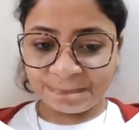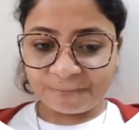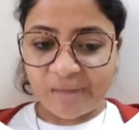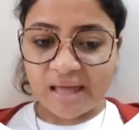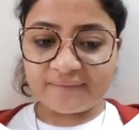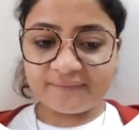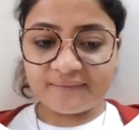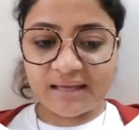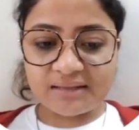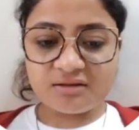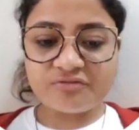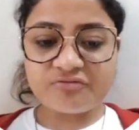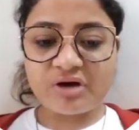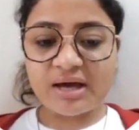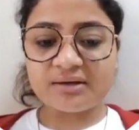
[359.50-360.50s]
And then the
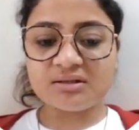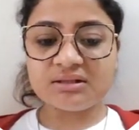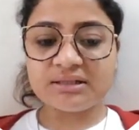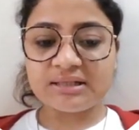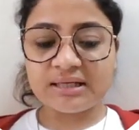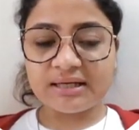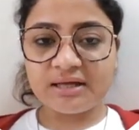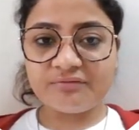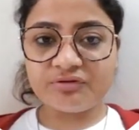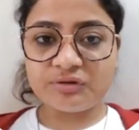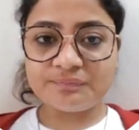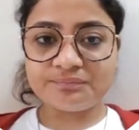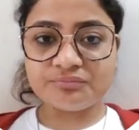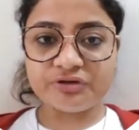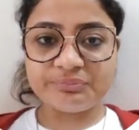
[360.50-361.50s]
viral DNA
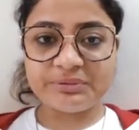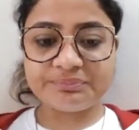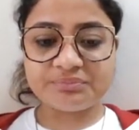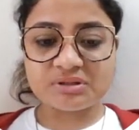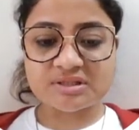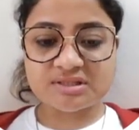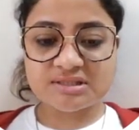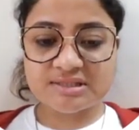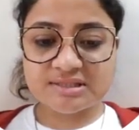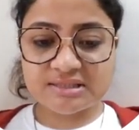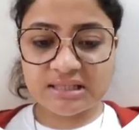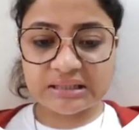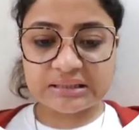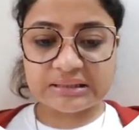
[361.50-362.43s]
will be persisting in the